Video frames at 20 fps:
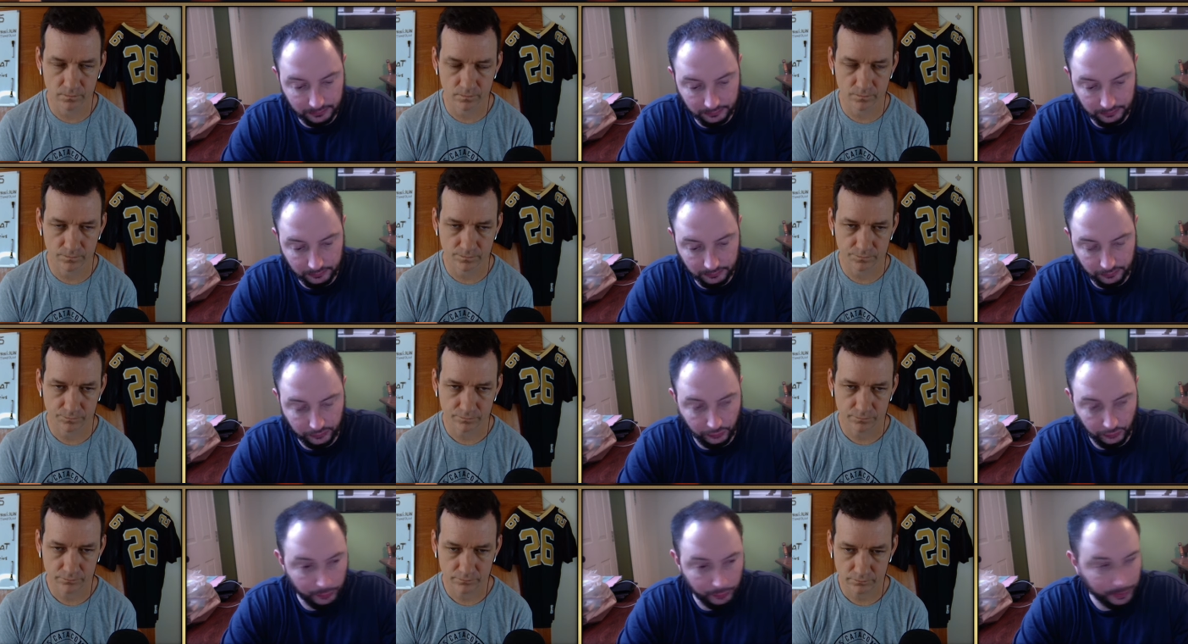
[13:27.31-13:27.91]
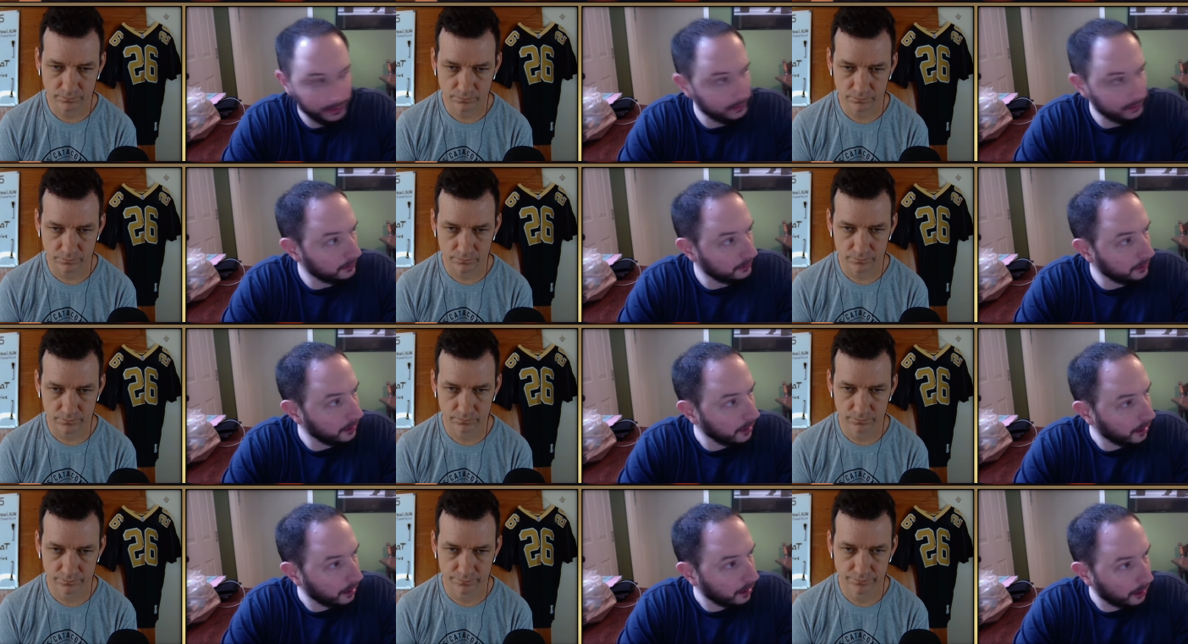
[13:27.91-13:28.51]
Speaker 1: stupid.
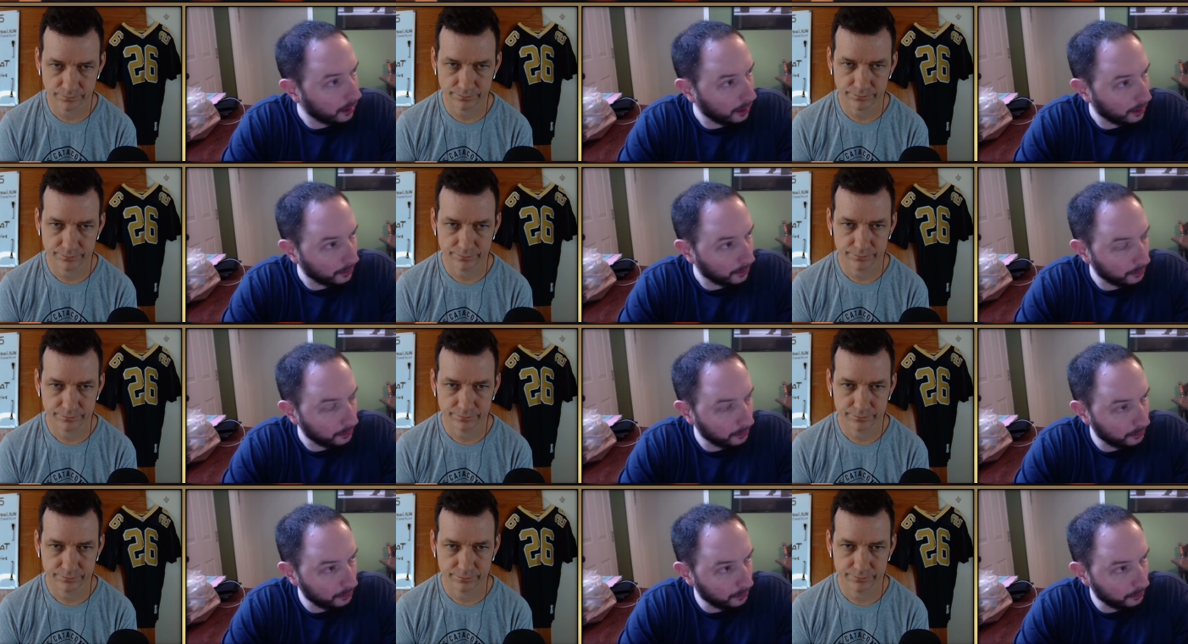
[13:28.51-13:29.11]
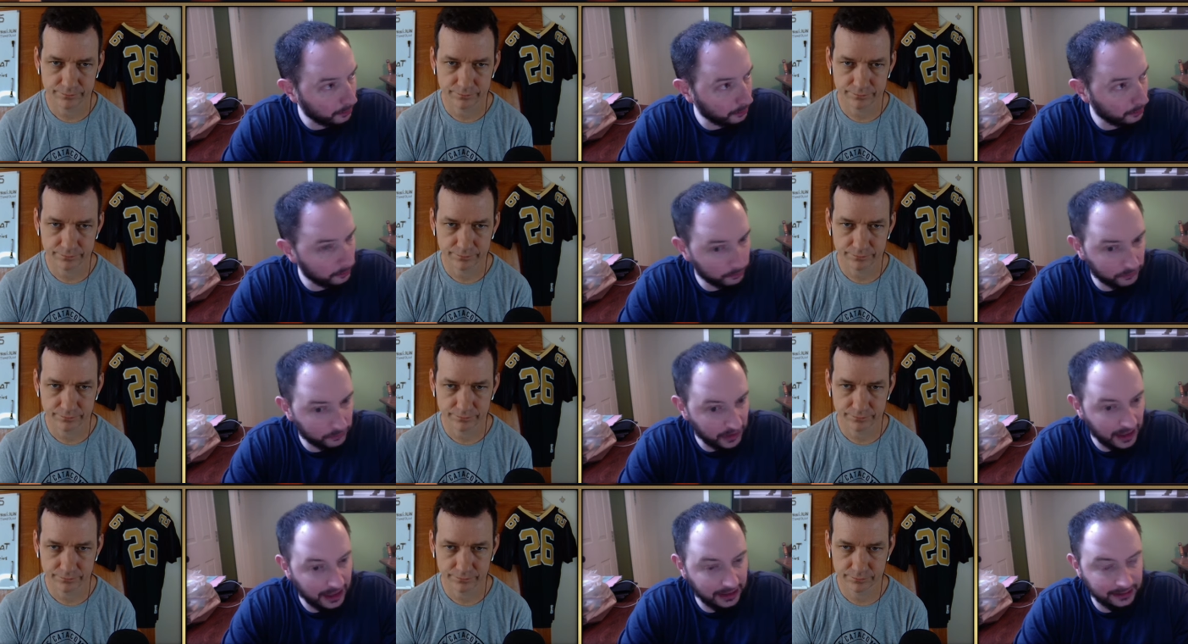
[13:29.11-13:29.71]
Um,
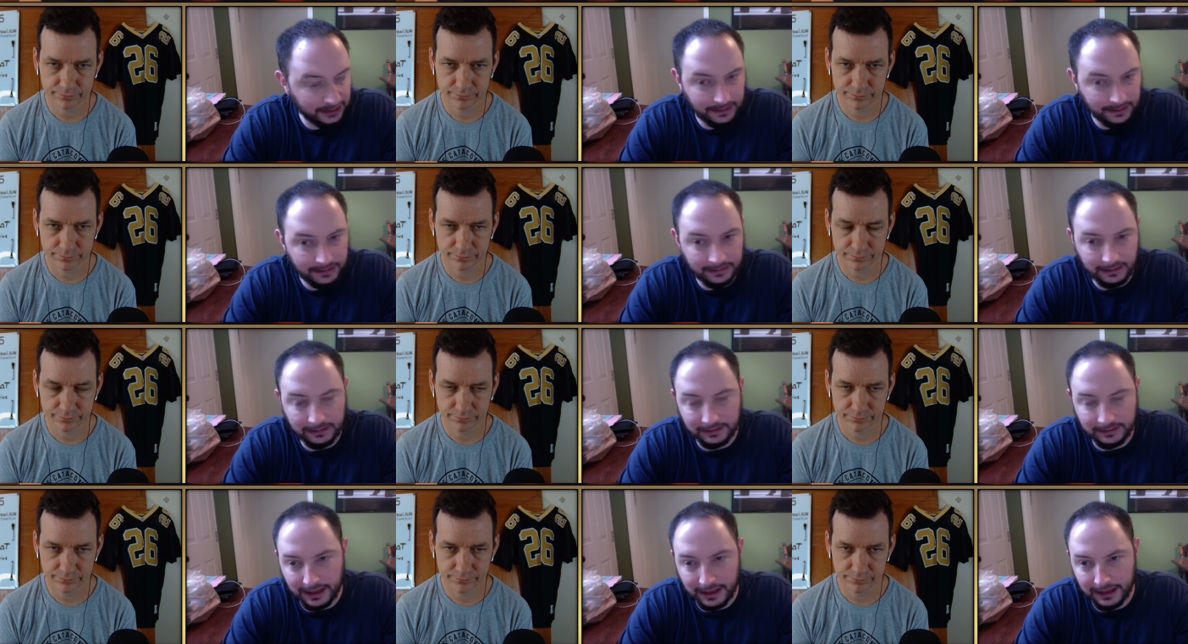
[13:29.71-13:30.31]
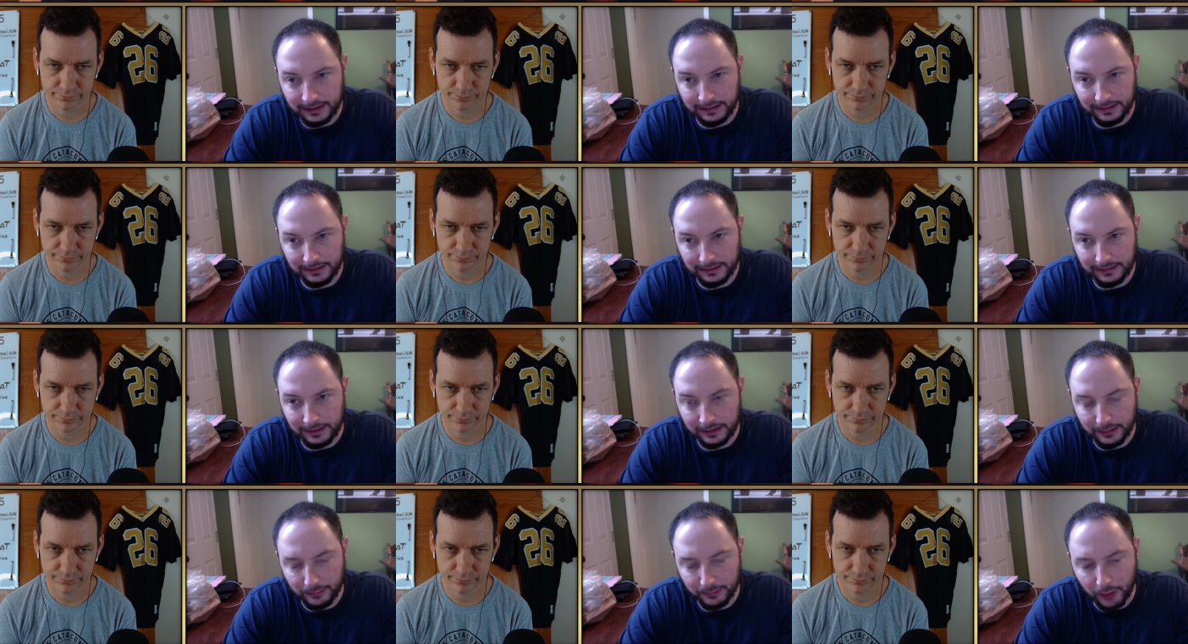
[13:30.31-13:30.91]
then then
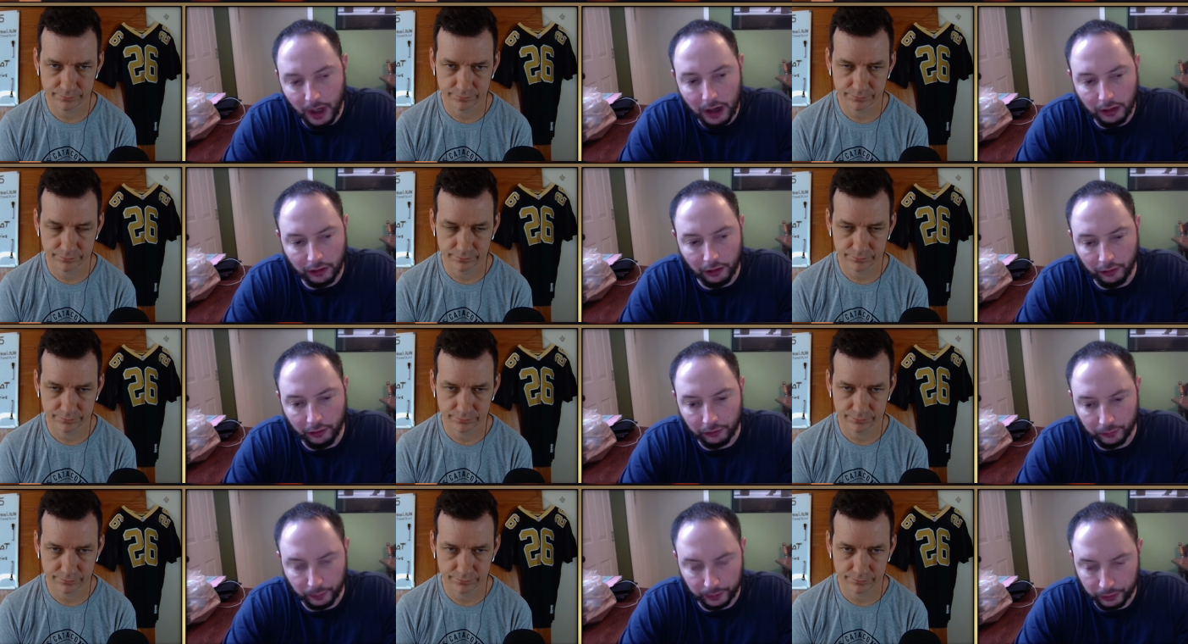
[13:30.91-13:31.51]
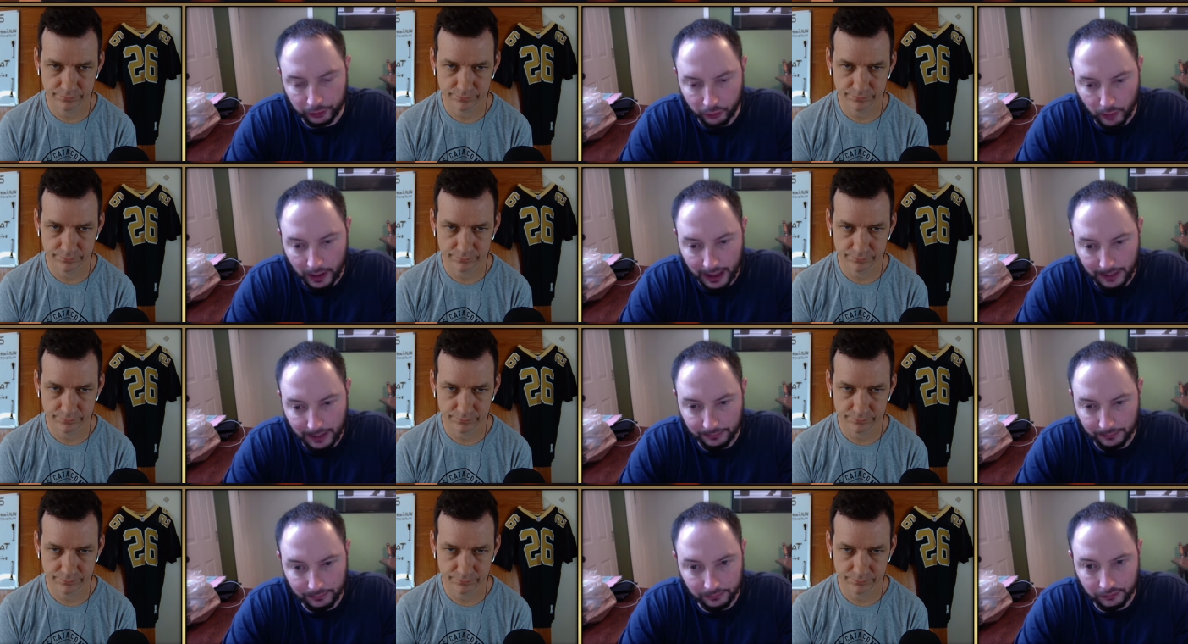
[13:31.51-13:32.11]
then the Broncos would
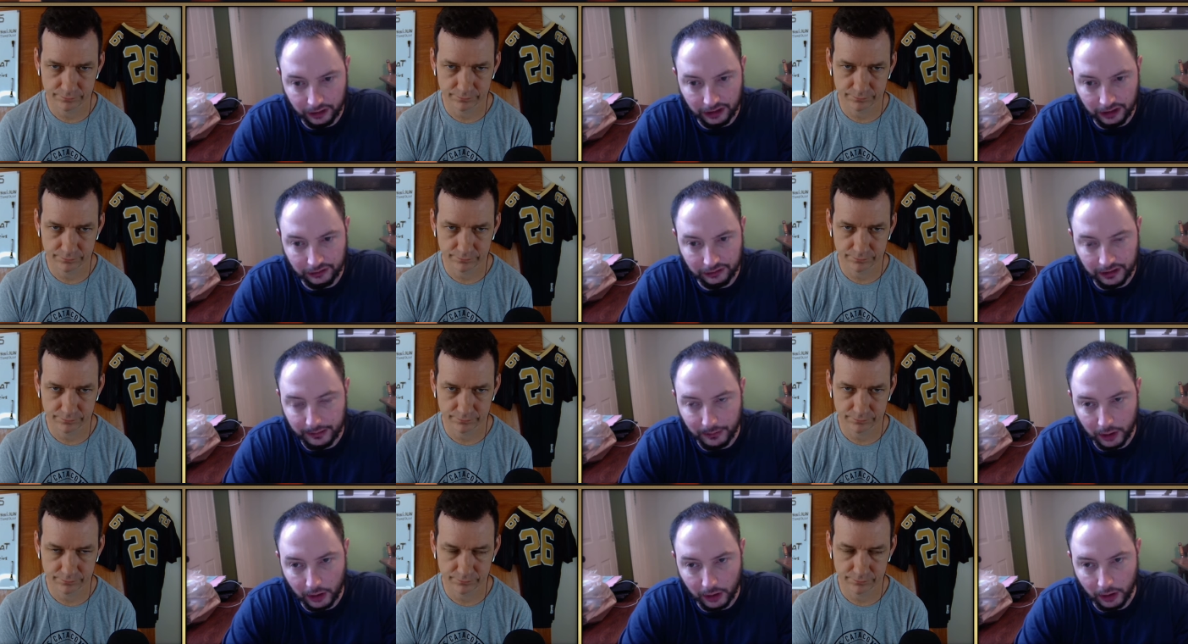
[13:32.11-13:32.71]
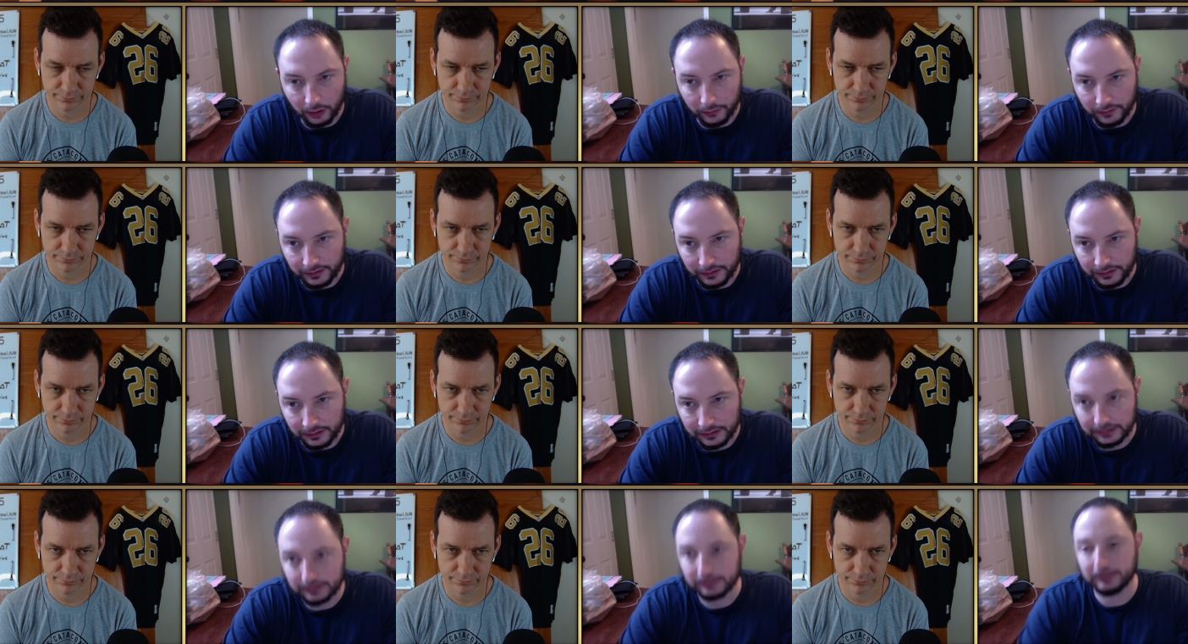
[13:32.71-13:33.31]
grab J.J. McCarthy.
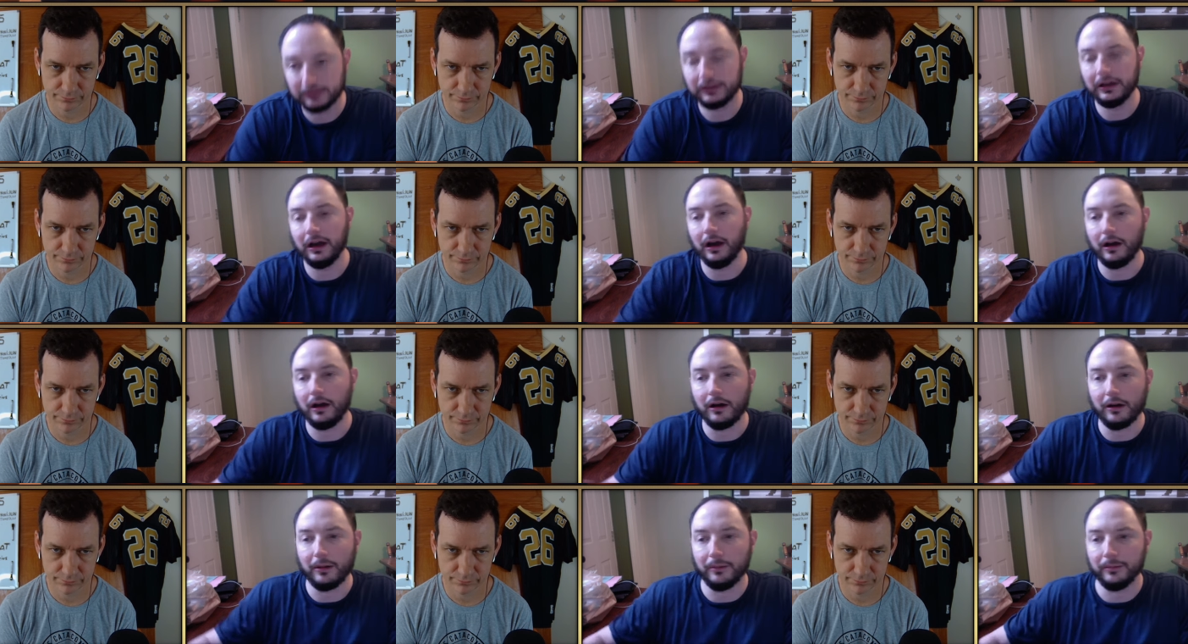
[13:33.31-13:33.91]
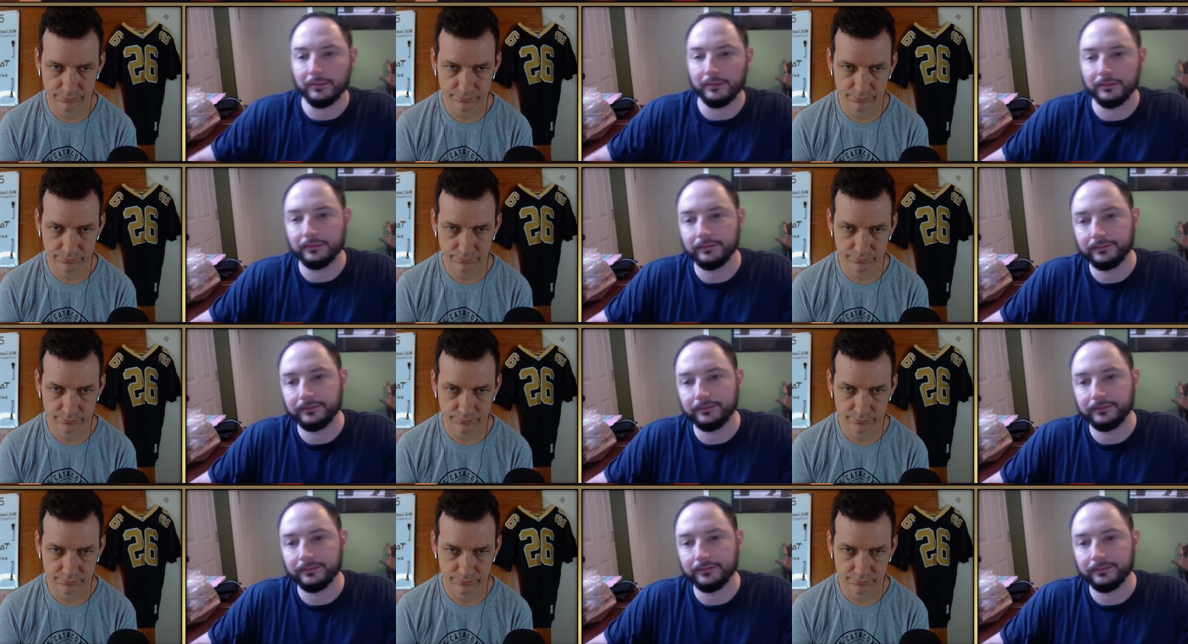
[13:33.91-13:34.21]
Um,